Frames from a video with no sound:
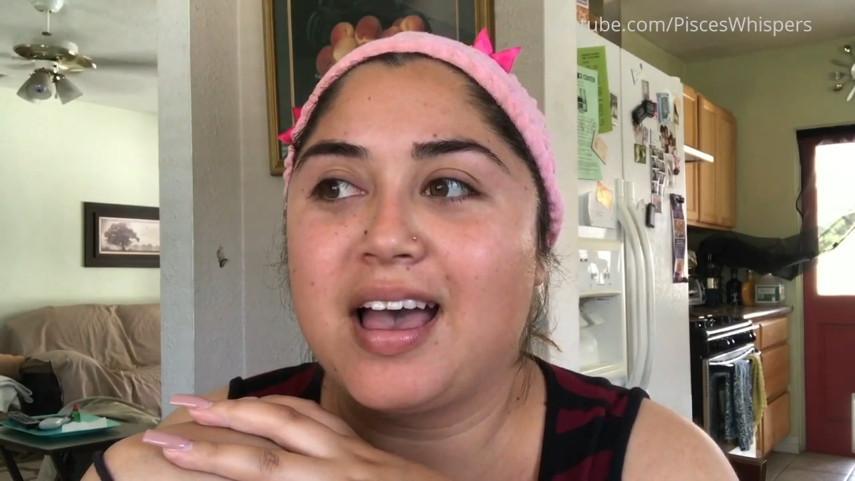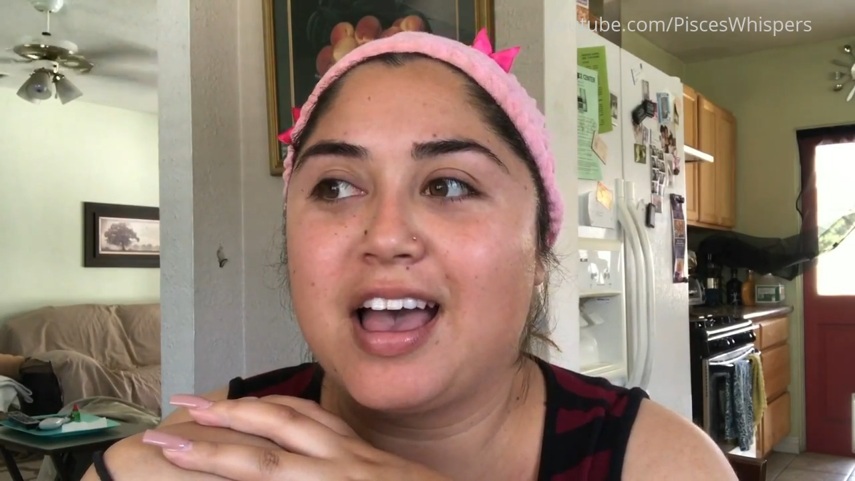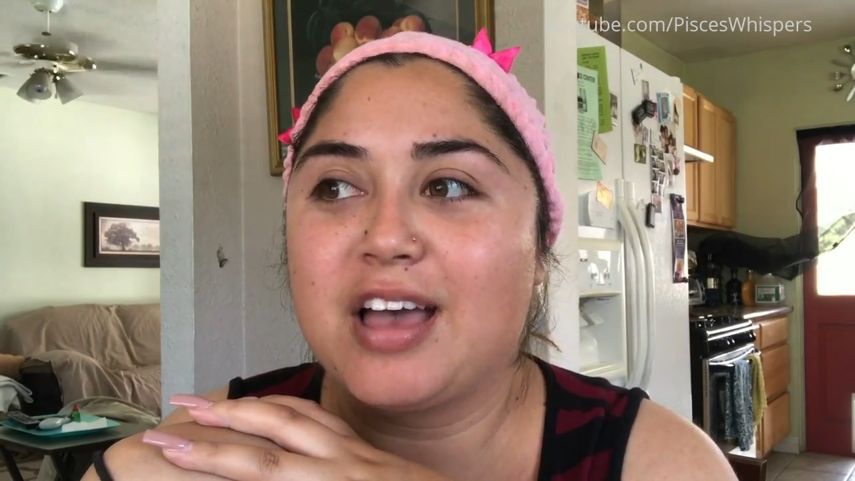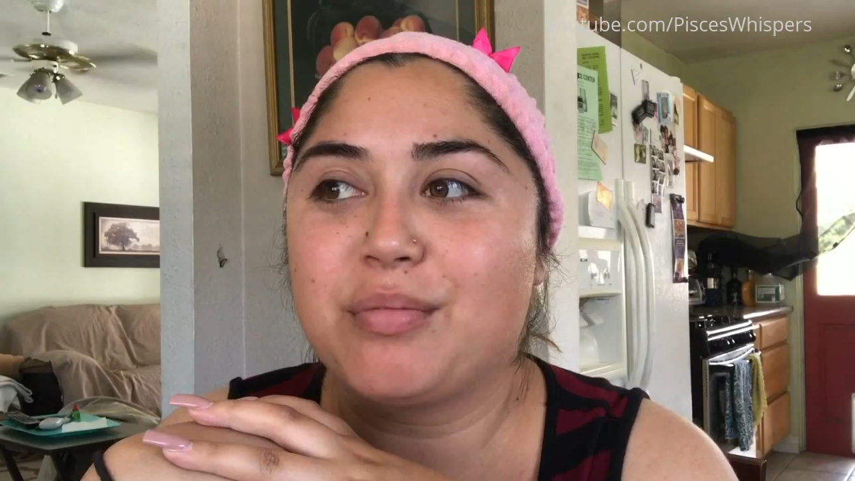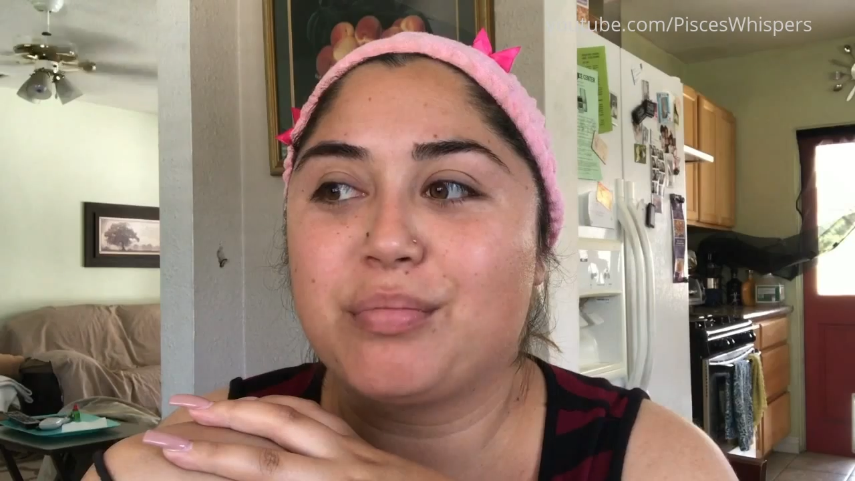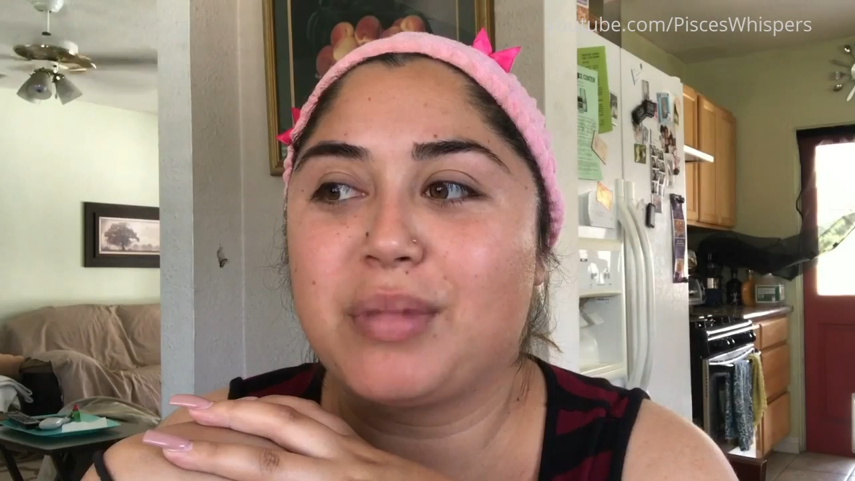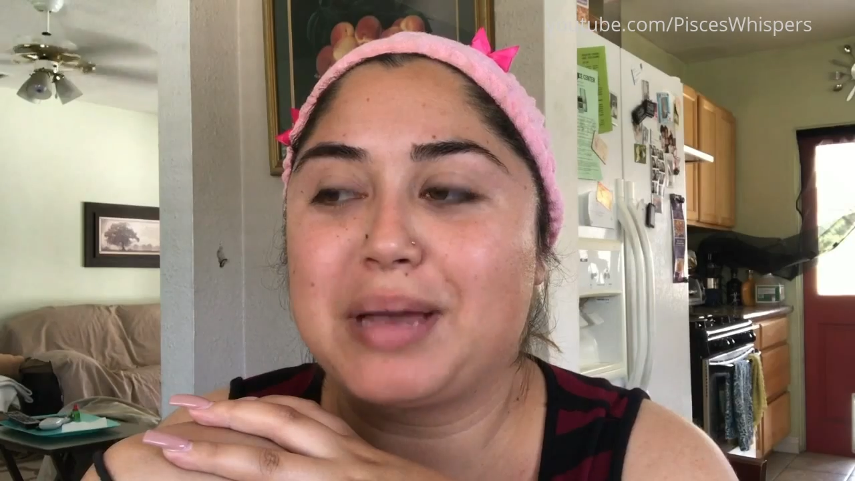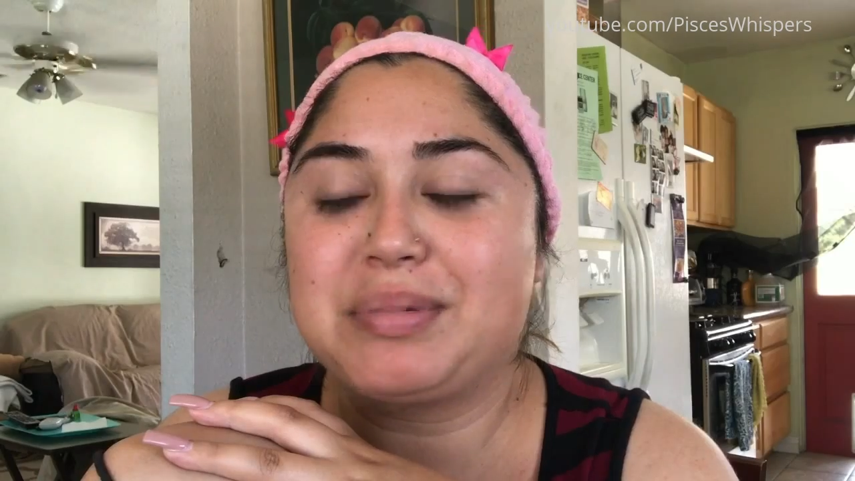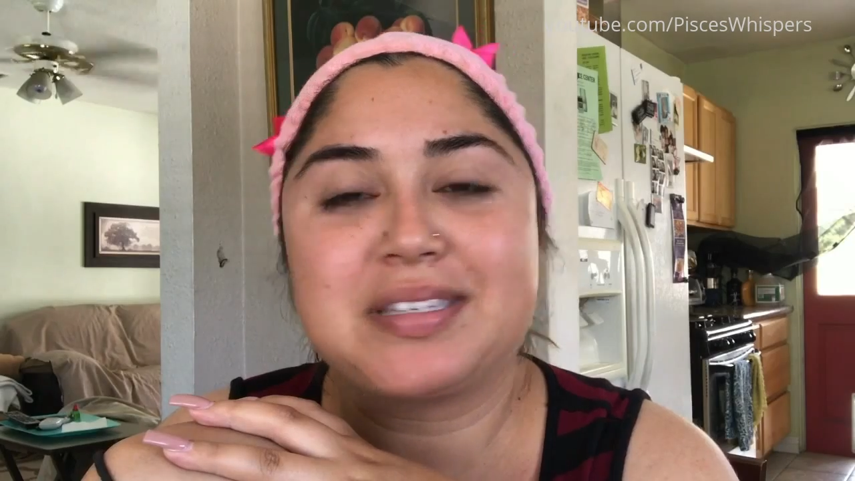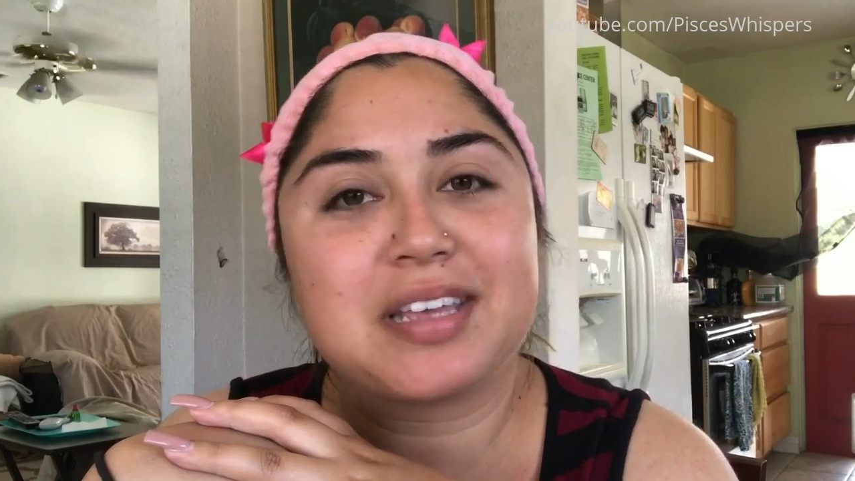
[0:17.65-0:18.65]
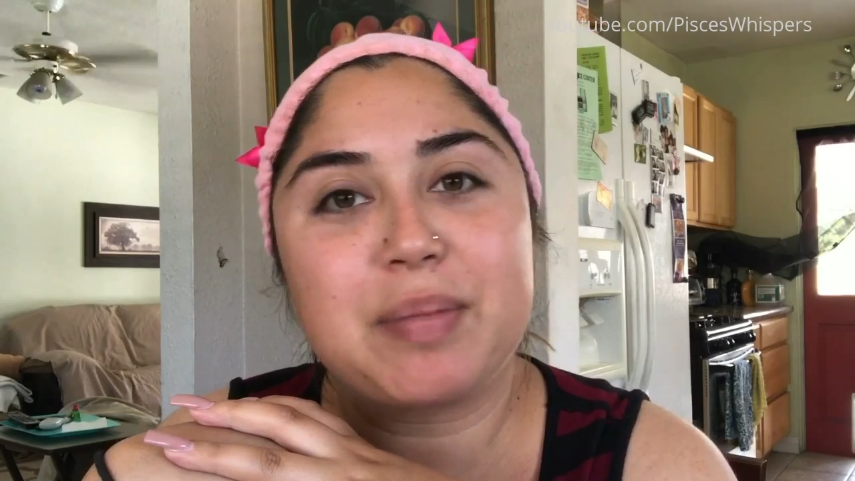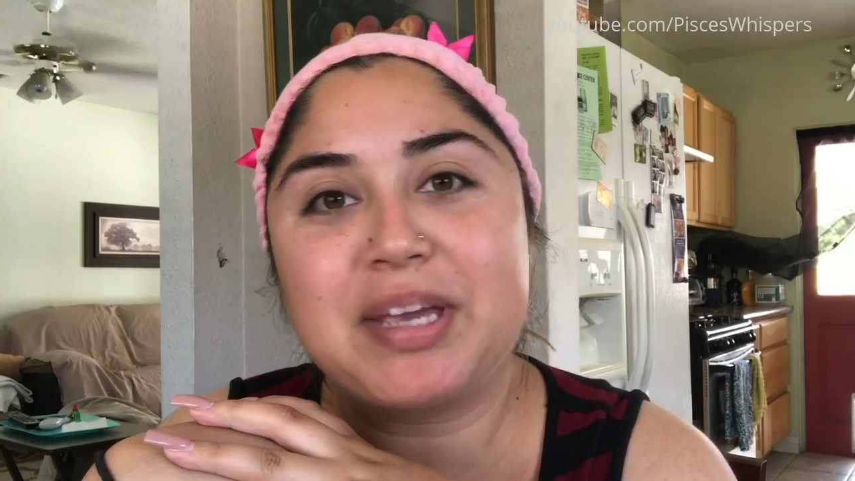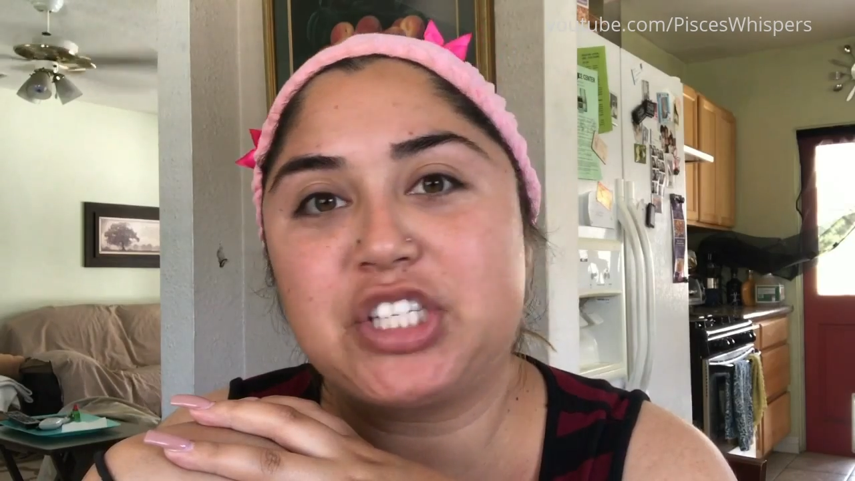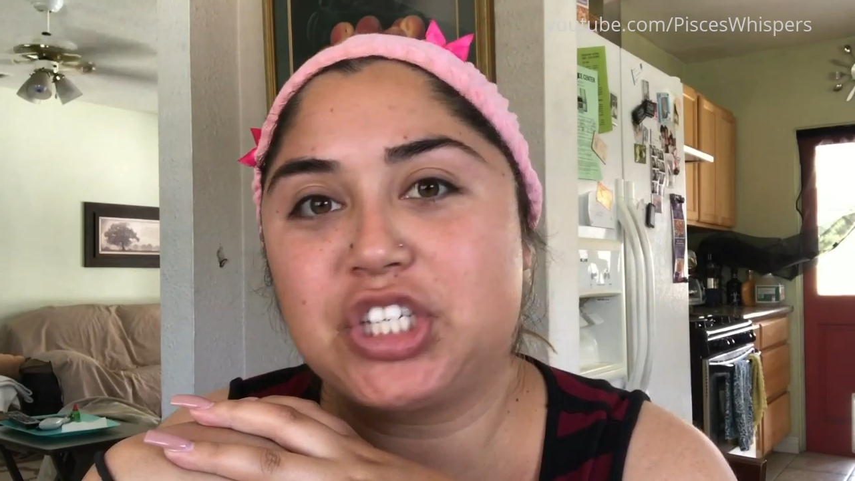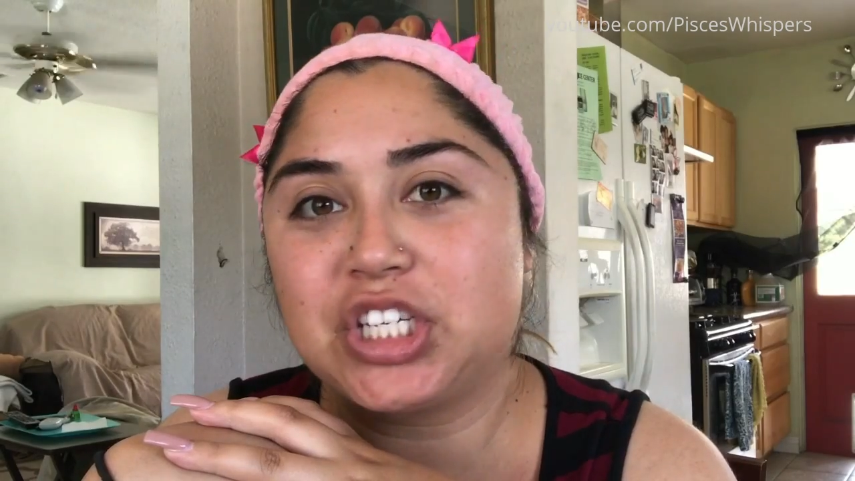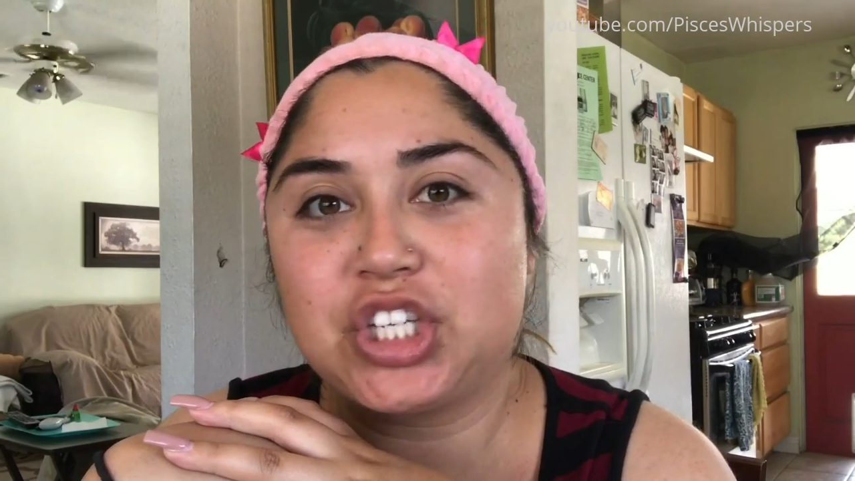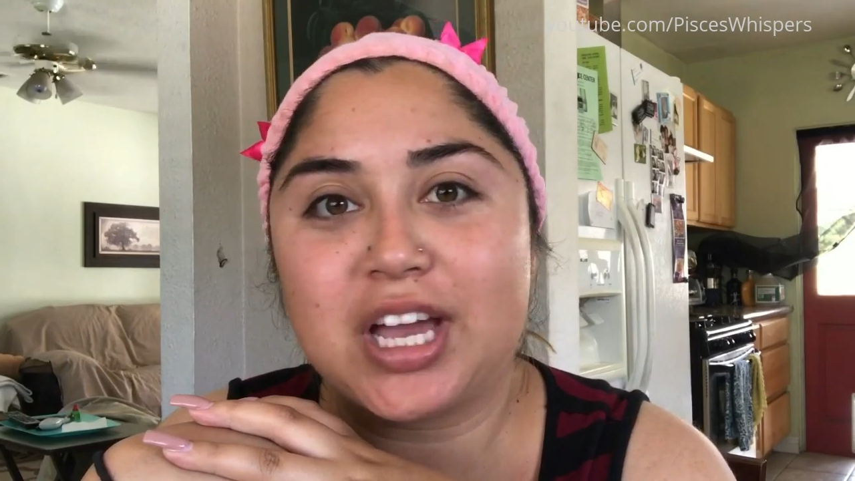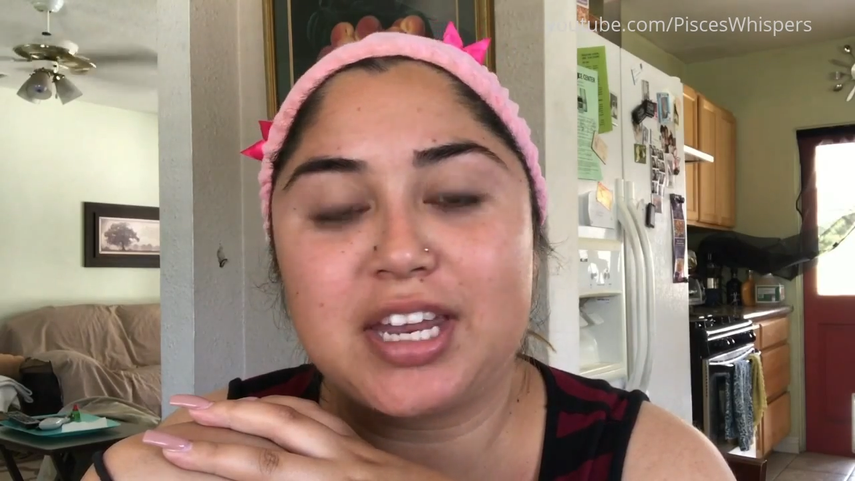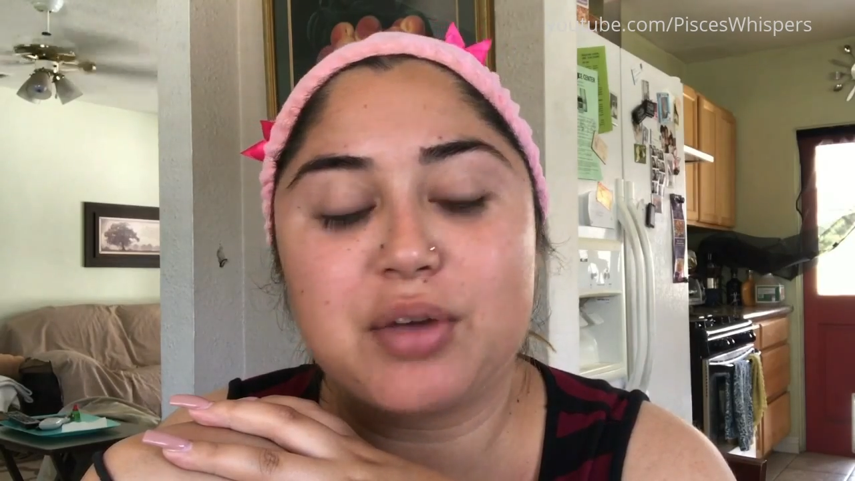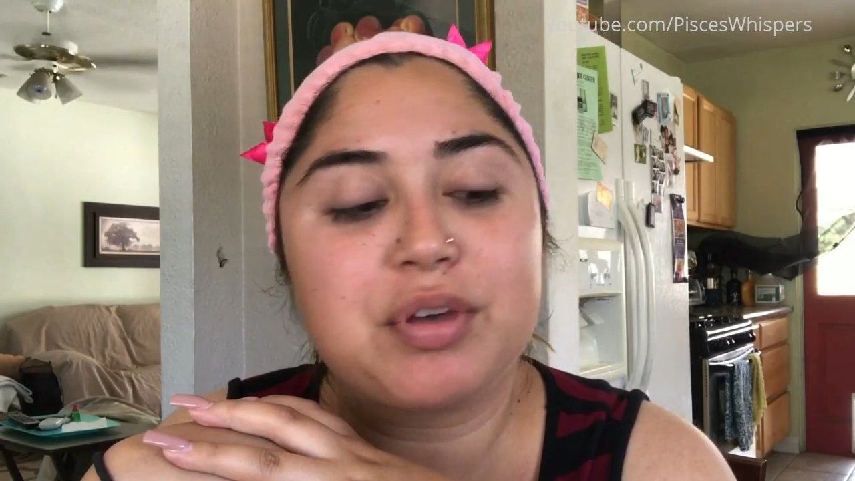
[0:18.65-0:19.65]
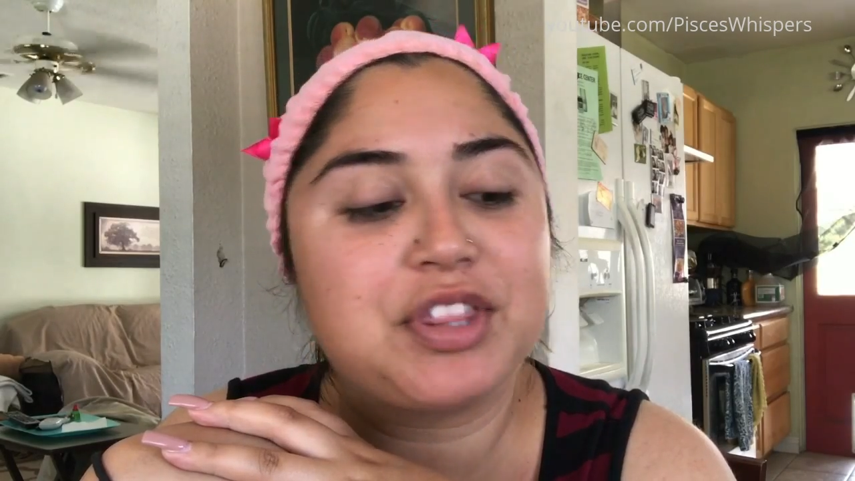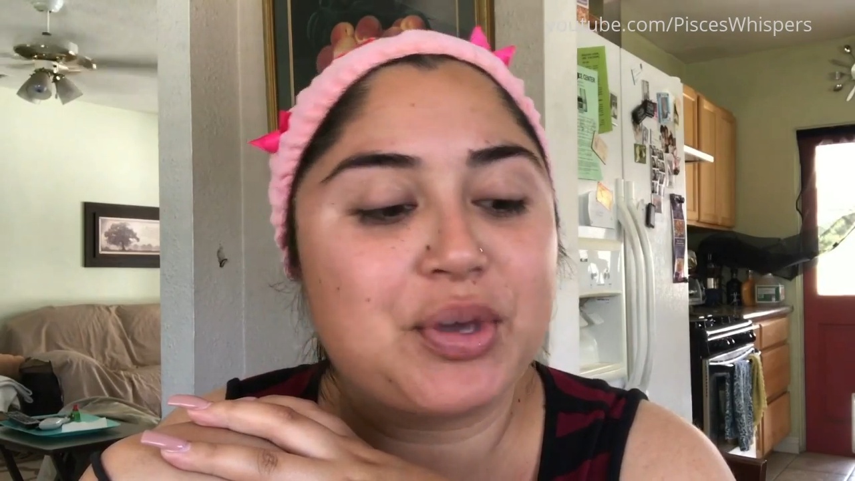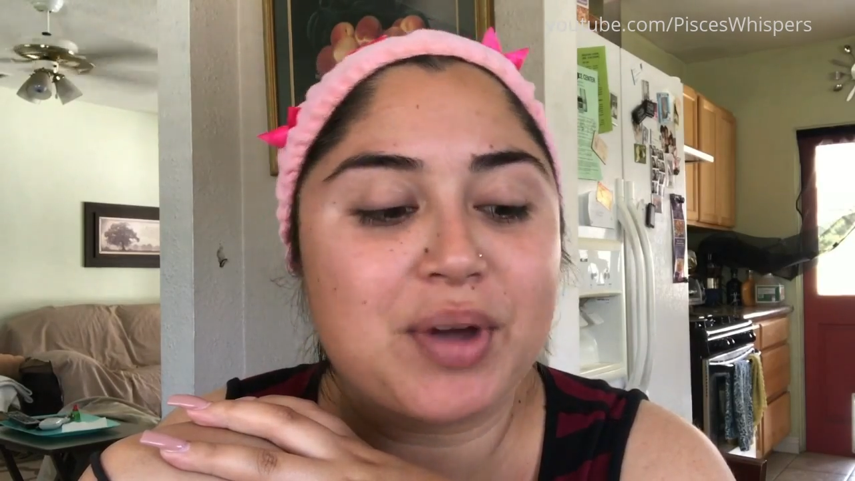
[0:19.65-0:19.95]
It wasn't really going to be a tutorial, but